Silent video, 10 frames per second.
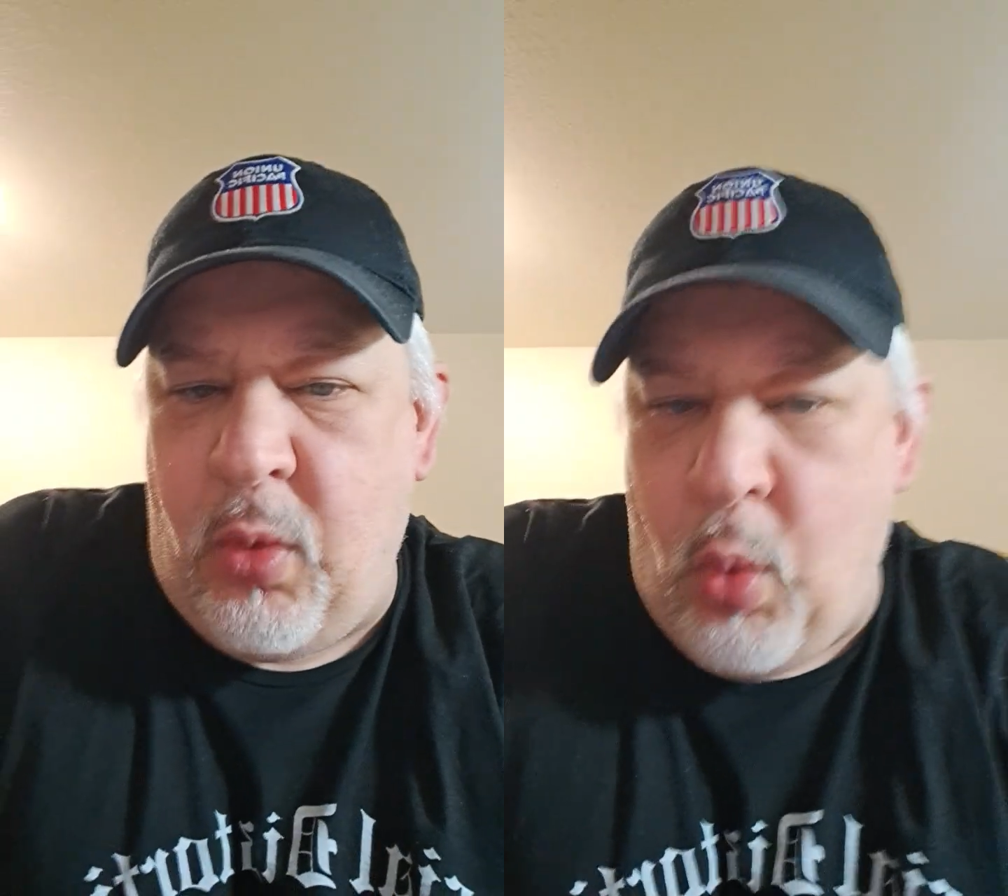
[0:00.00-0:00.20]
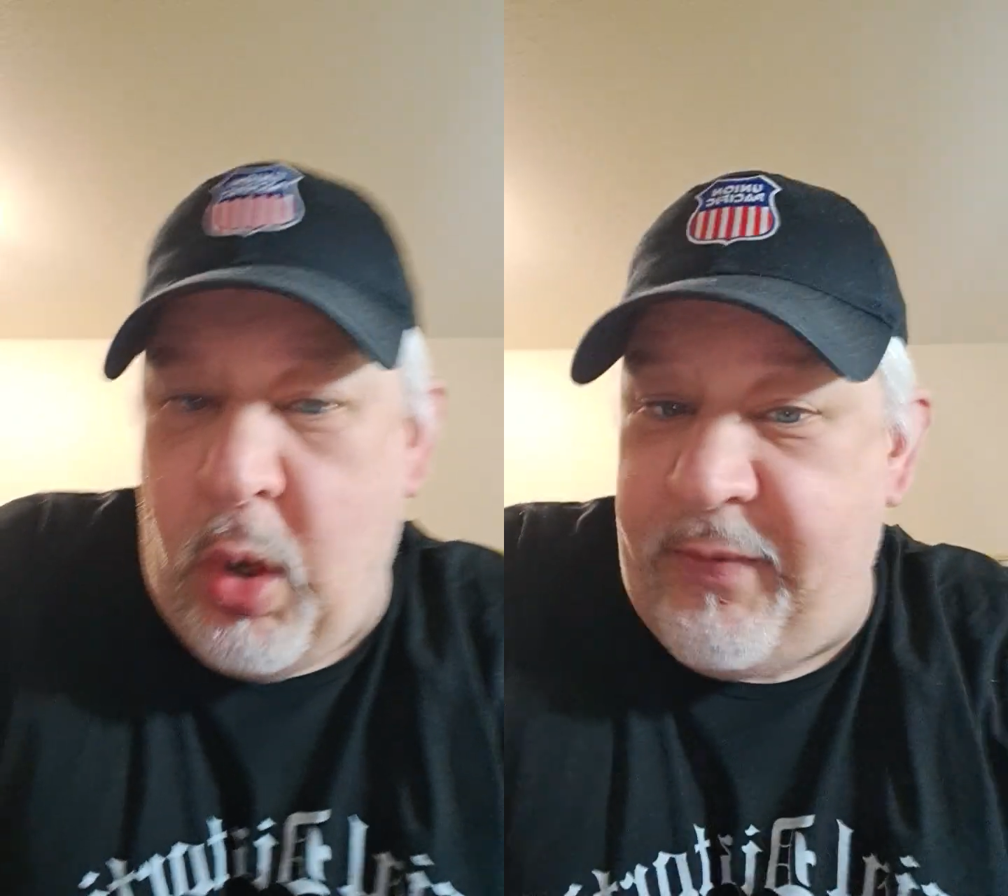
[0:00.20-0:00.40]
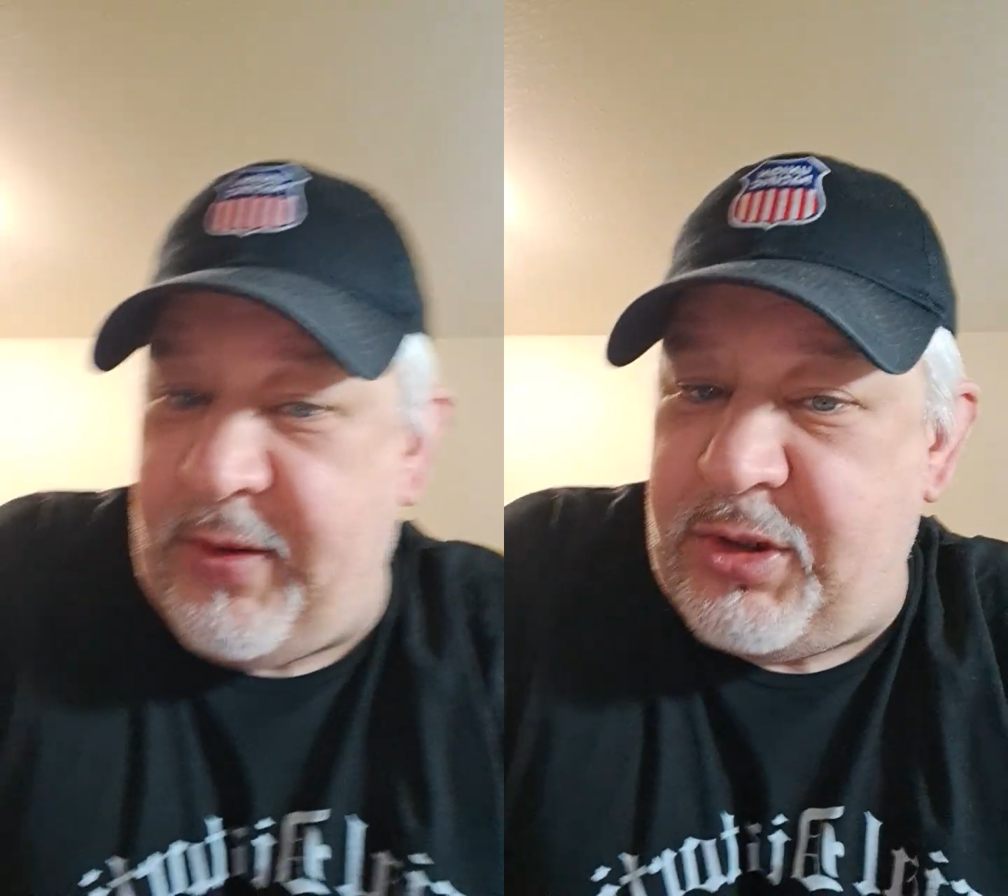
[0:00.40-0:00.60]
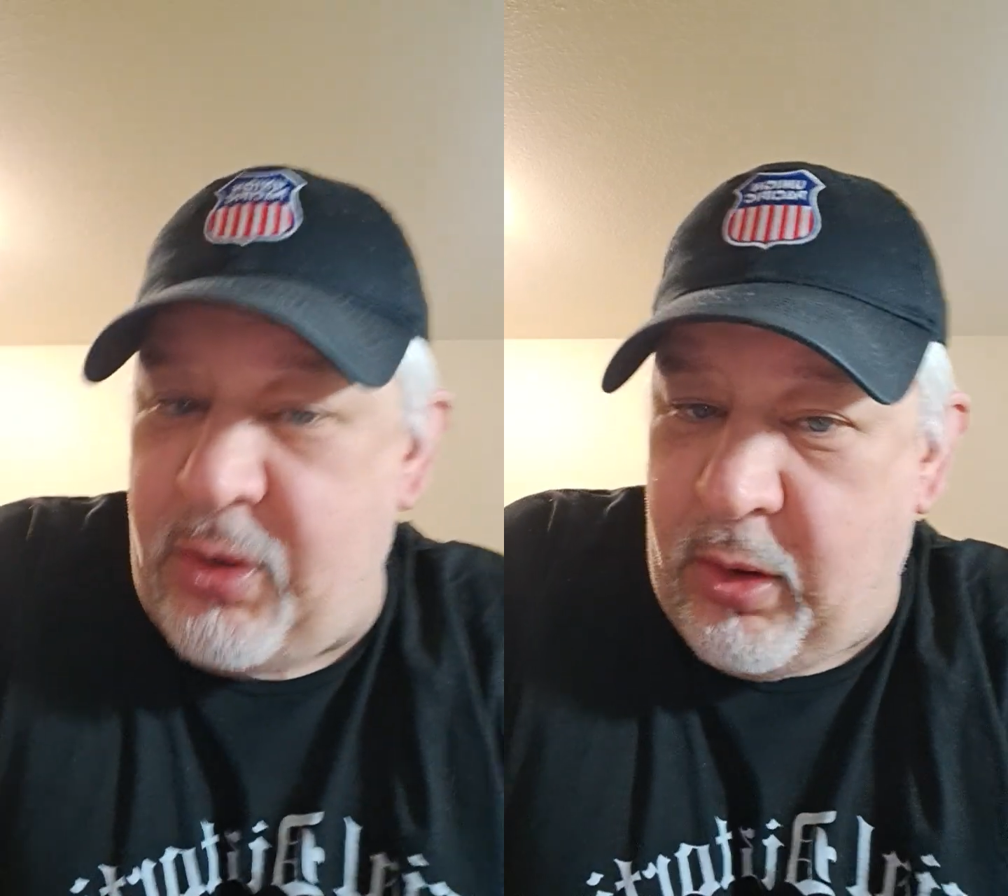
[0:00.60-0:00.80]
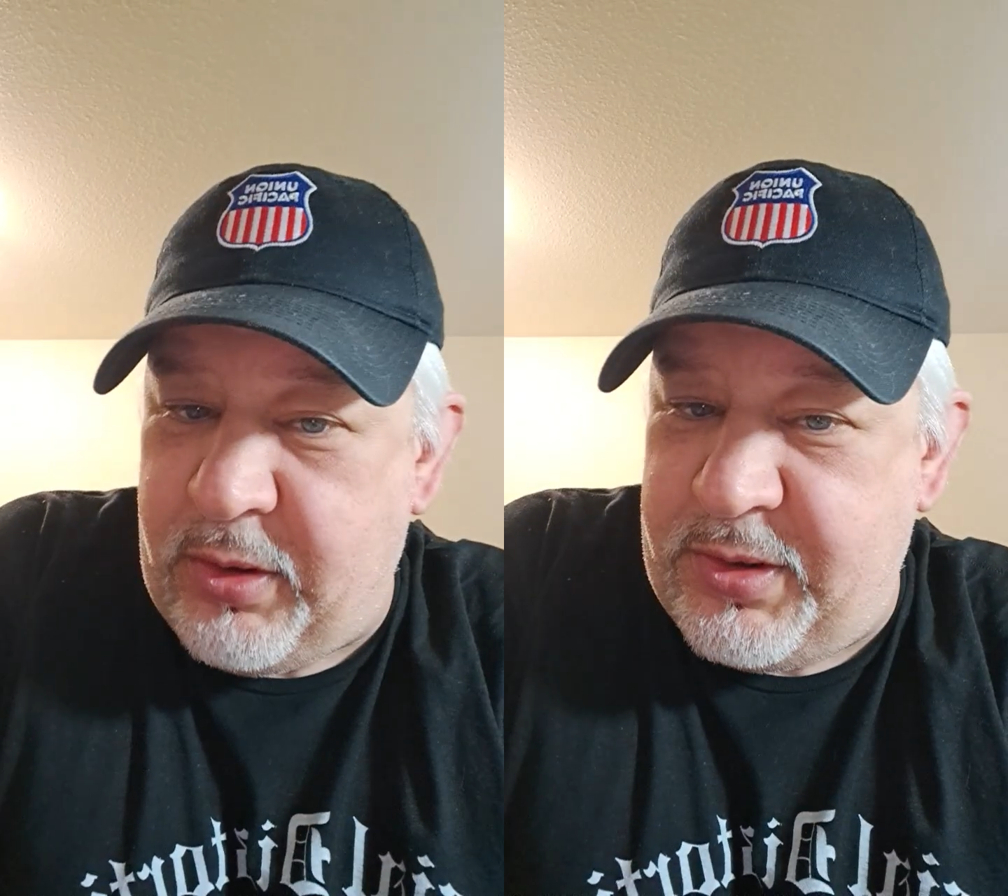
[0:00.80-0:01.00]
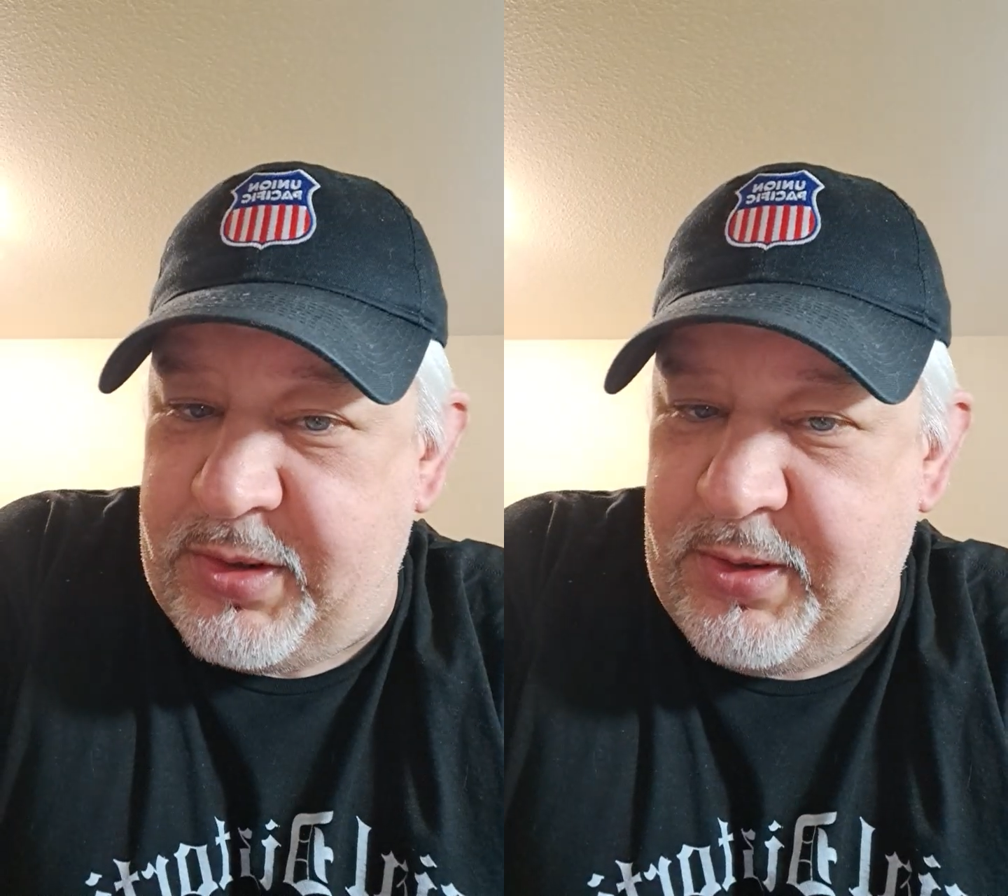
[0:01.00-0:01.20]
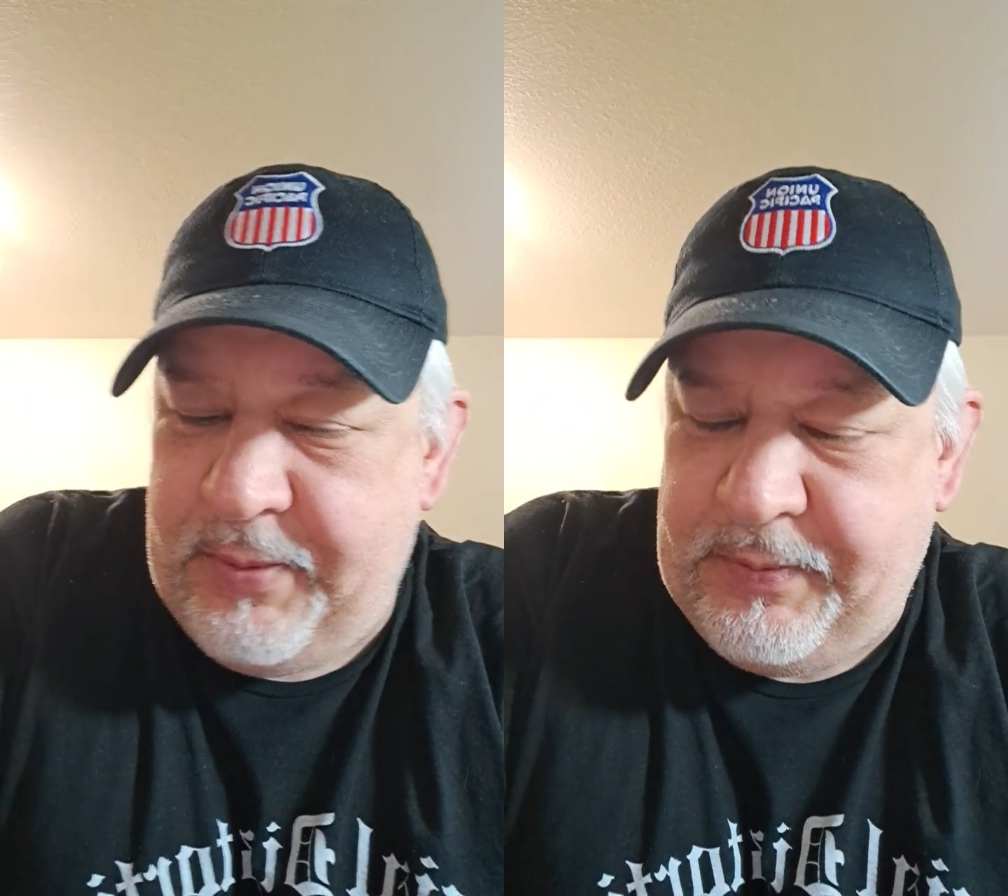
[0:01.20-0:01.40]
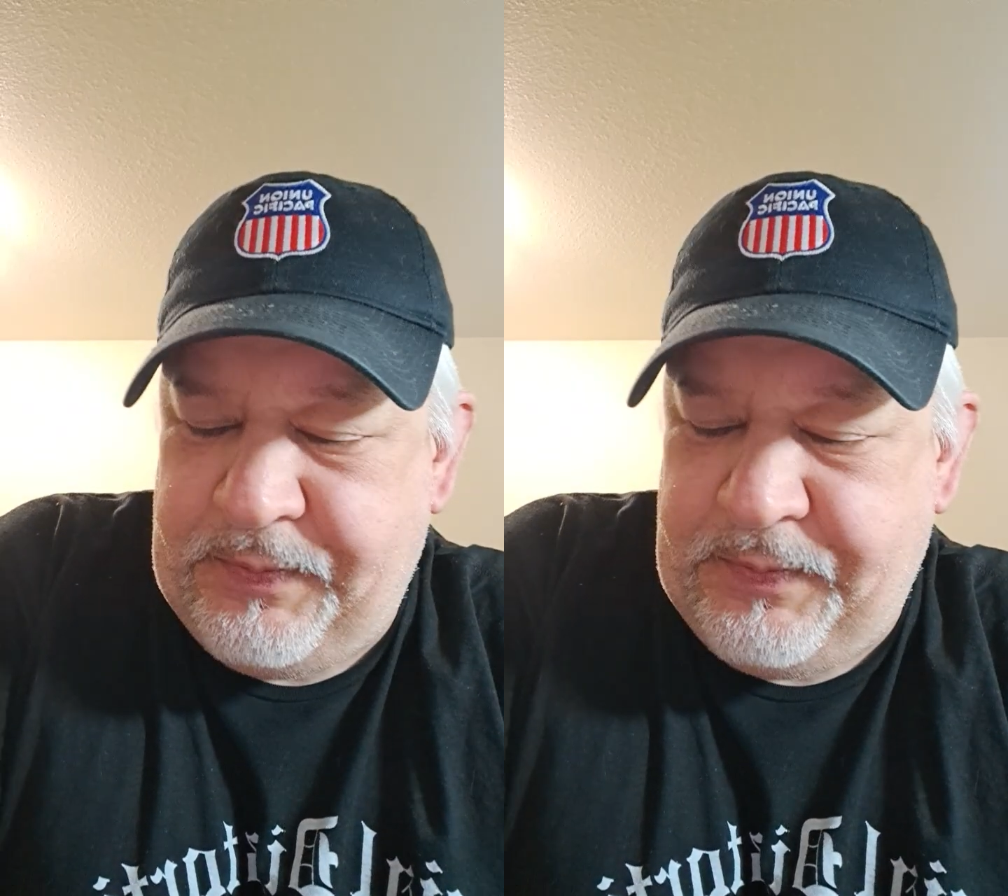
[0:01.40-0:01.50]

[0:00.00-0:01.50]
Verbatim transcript: on one of his shorts.